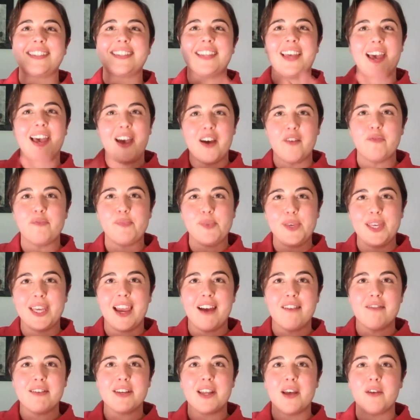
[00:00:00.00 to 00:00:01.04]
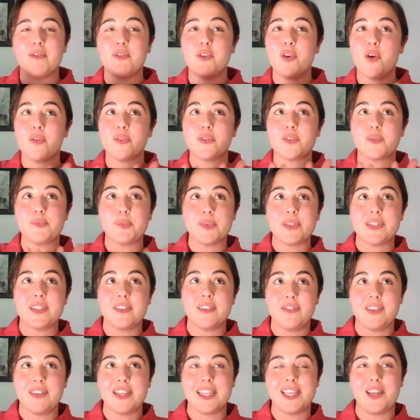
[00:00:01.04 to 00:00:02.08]
that have been carried out, not
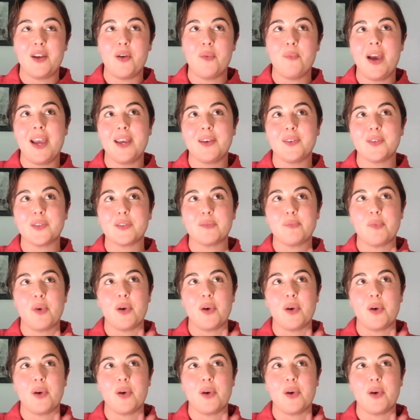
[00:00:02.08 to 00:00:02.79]
specifically on whales,